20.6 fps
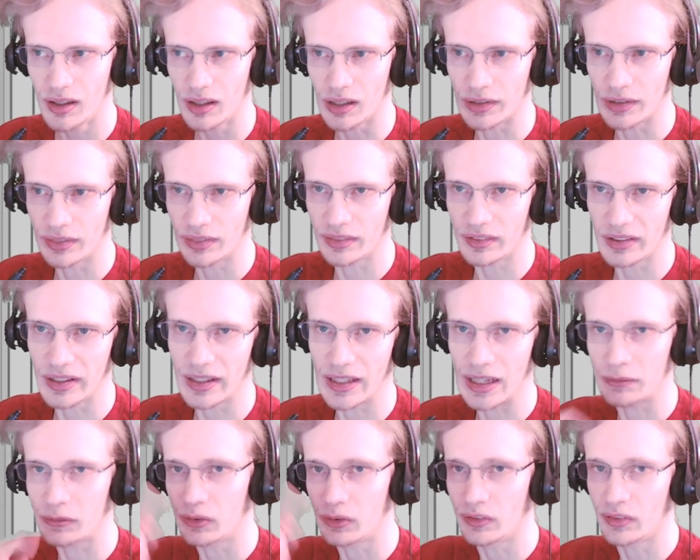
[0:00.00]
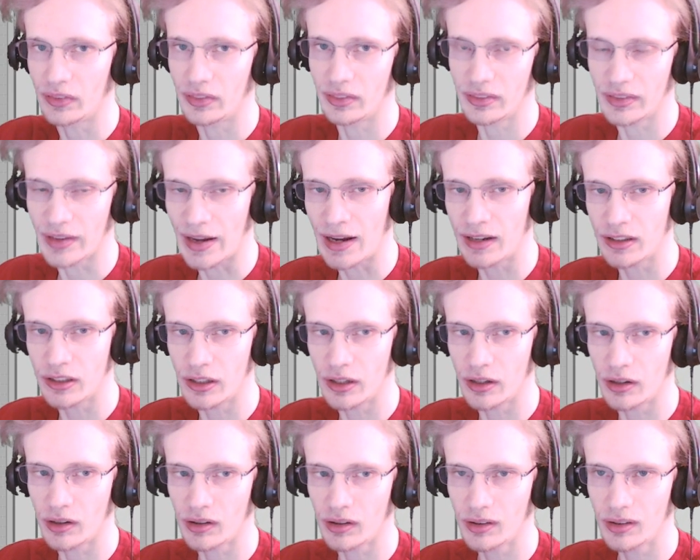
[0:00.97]
and then after that
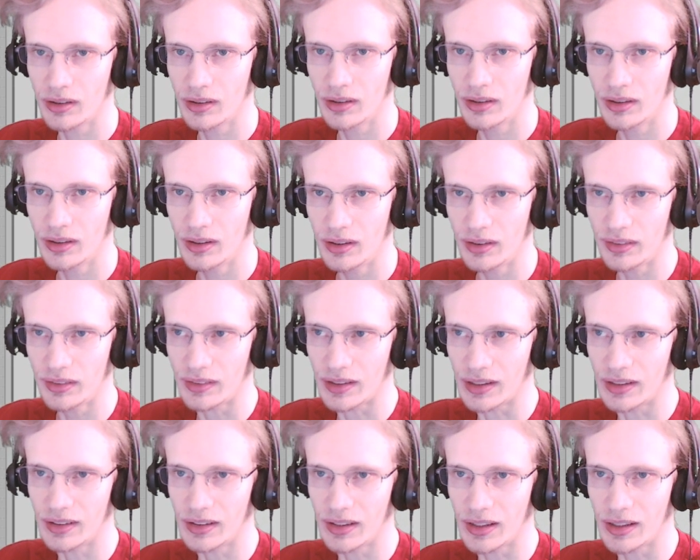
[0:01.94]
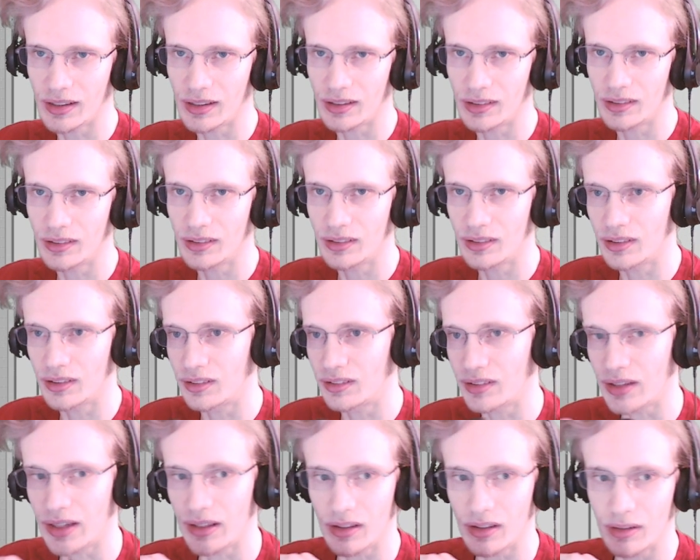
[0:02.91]
year, then they can
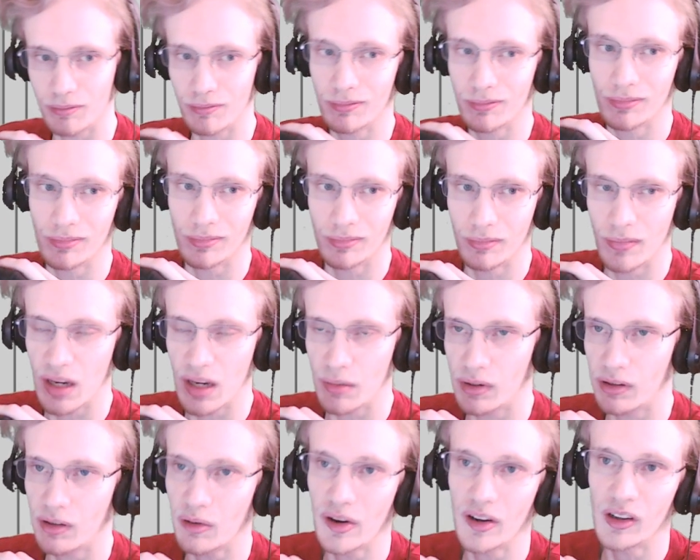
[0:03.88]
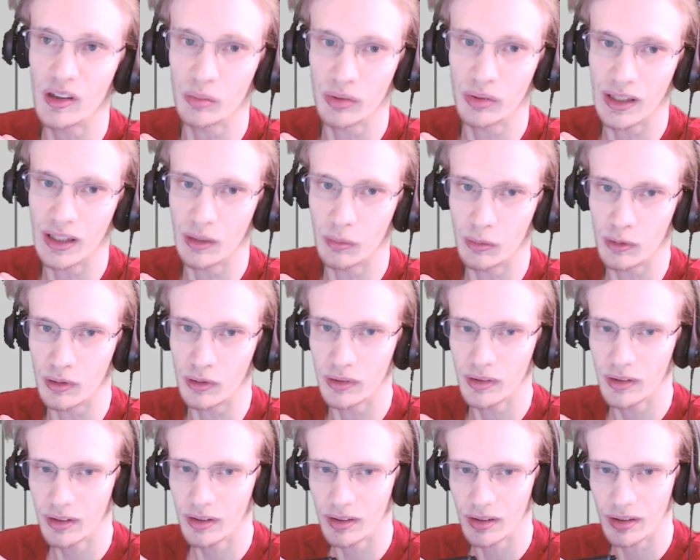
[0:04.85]
decide like, maybe you are applicable,
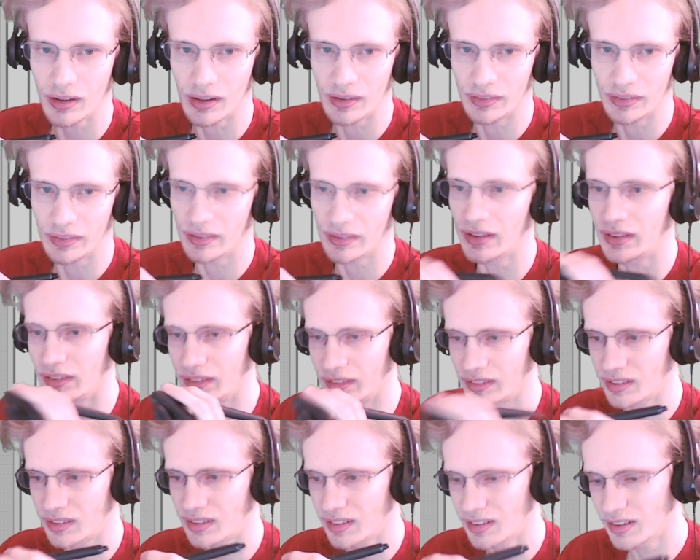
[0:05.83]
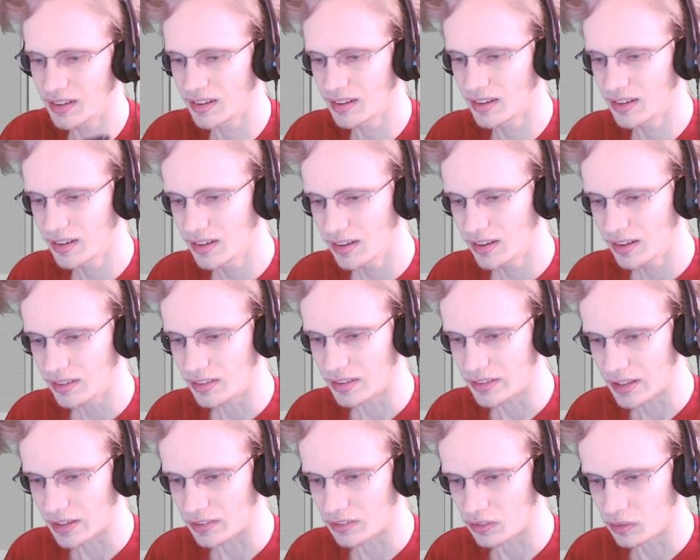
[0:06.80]
and then then
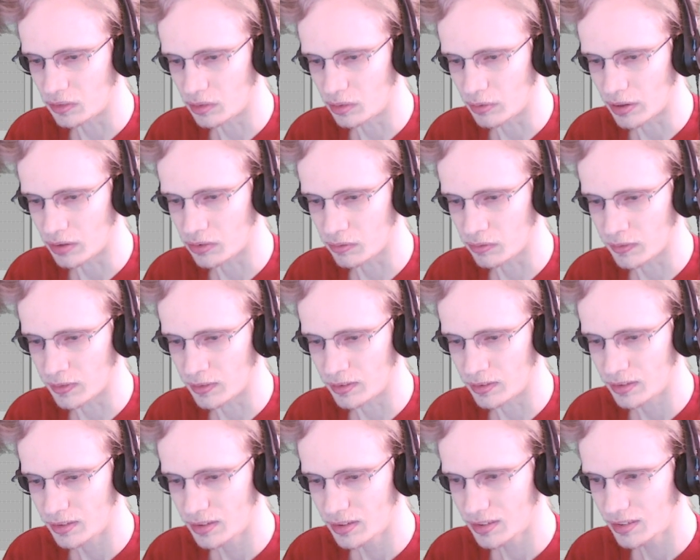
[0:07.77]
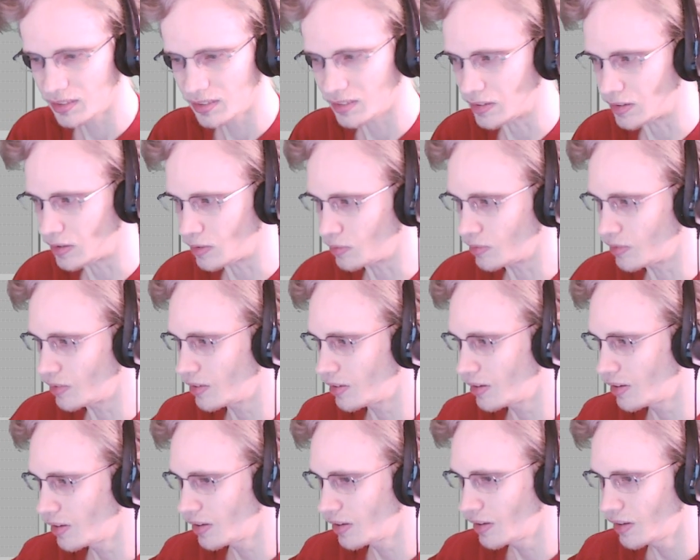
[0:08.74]
you have to do the rest of it. So
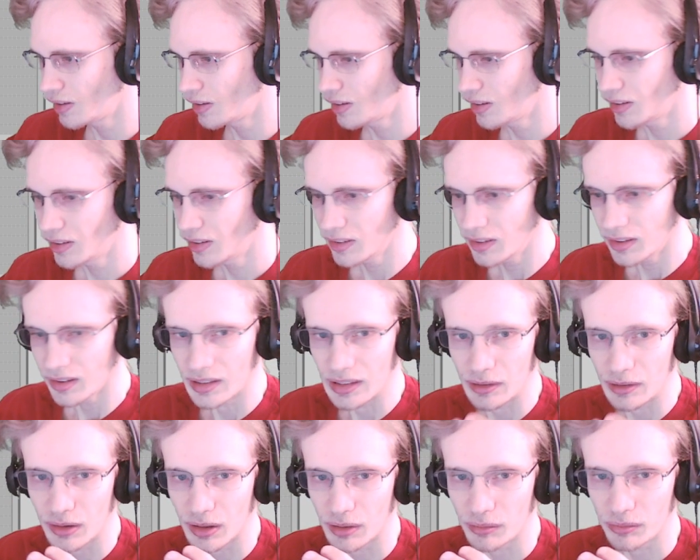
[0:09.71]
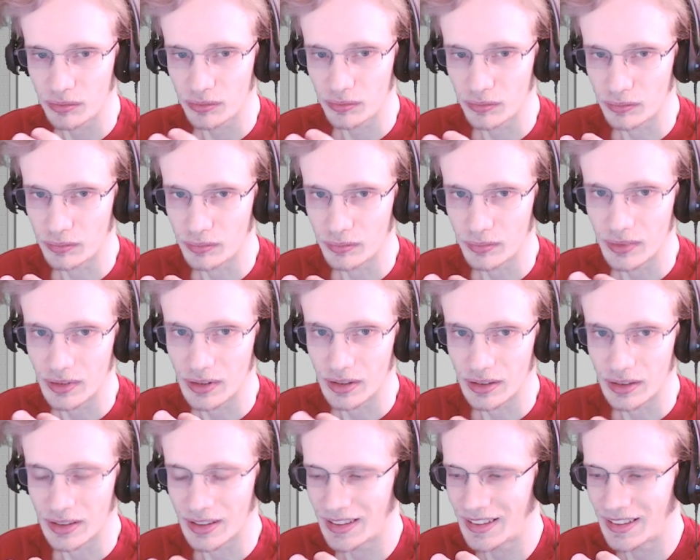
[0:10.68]
if
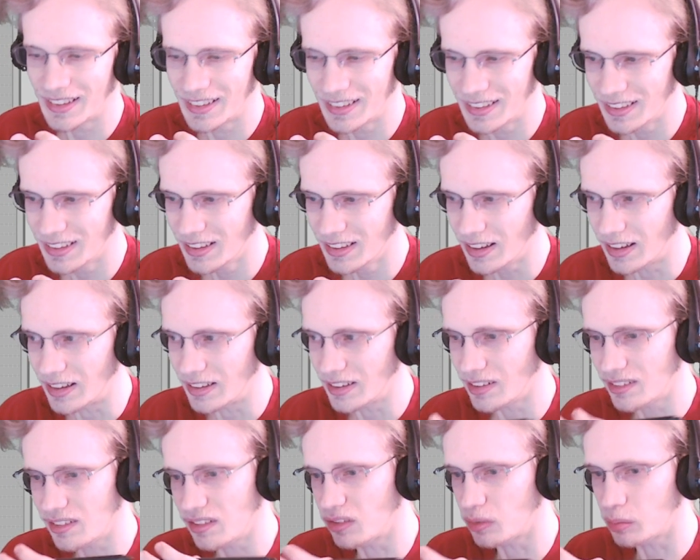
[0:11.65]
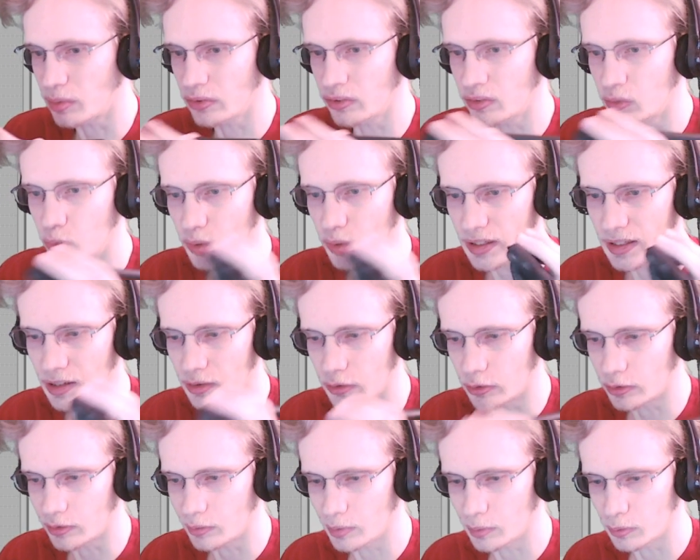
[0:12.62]
I guess it's supposed to weed out
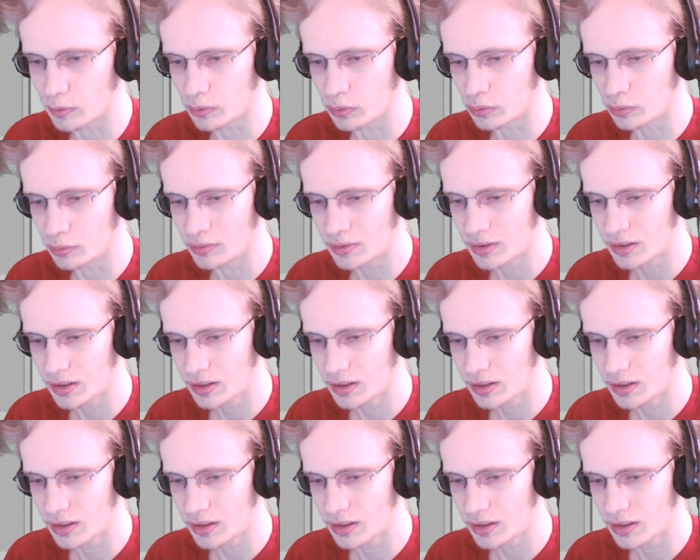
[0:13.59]
all the people who